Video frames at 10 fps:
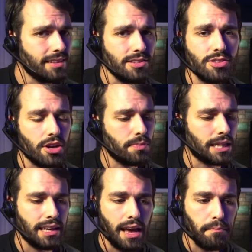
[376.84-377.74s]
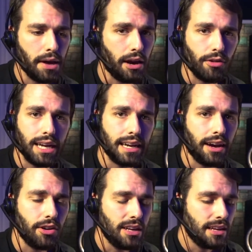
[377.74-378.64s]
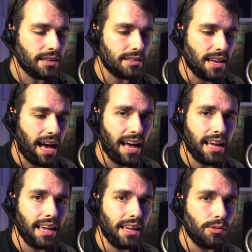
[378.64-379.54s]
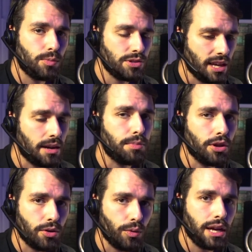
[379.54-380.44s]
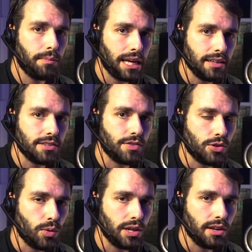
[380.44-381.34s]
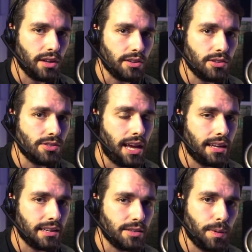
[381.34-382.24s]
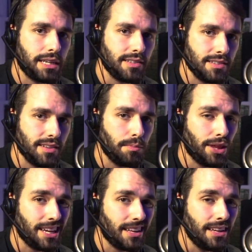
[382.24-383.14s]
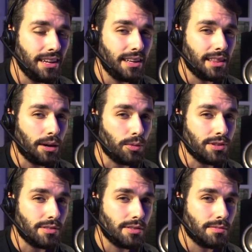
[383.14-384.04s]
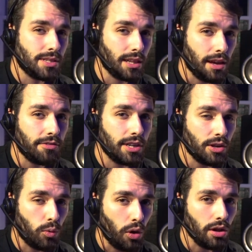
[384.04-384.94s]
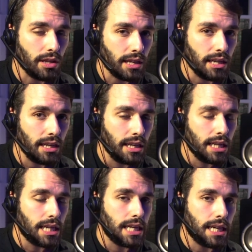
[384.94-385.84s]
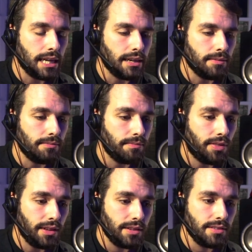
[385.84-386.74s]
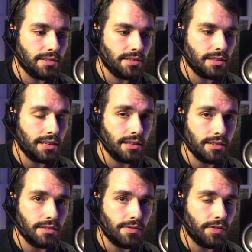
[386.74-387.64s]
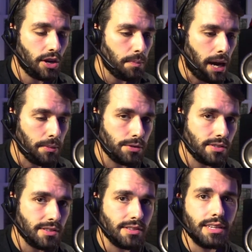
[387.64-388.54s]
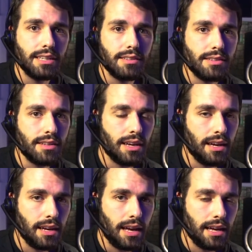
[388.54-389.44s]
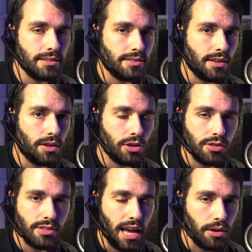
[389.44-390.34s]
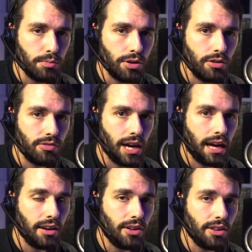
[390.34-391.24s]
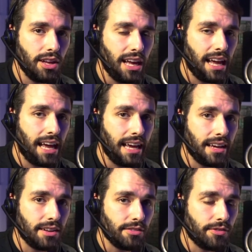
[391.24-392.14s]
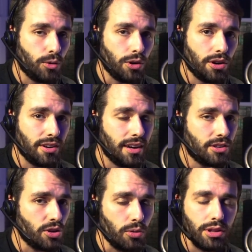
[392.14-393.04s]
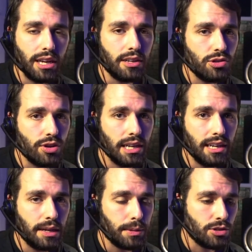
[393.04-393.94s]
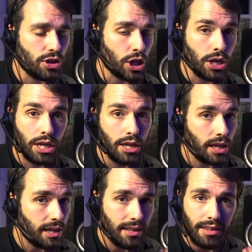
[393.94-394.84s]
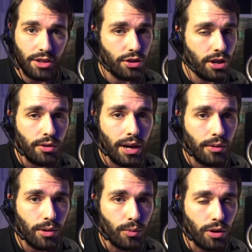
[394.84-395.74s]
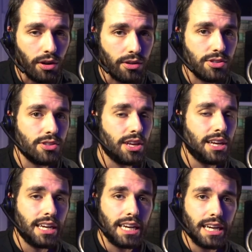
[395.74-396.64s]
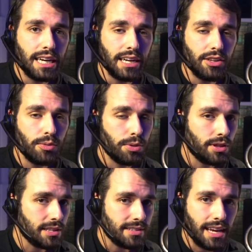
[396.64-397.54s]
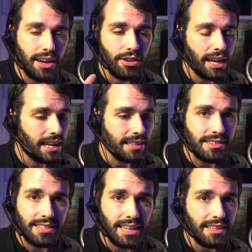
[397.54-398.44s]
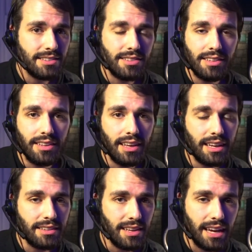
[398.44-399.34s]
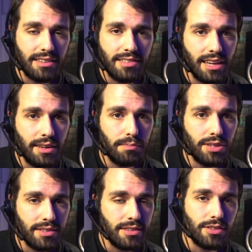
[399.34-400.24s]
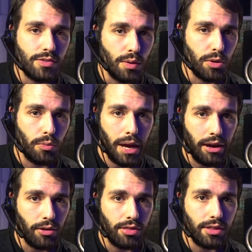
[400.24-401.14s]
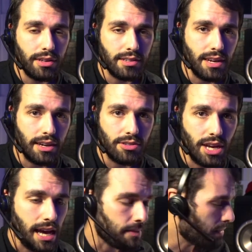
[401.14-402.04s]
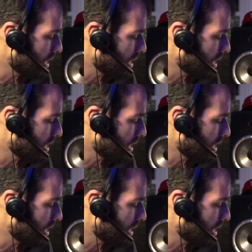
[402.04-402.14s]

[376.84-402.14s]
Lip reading: let's talk about the MPow right now, because I was kind of blown away by this for $20 and expecting something that was telephony quality. This is very pop resistant, has a good sound profile, and for a totally untrained amateur, you know how it works. You put this down and it stays the exact same distance from your mouth the entire time.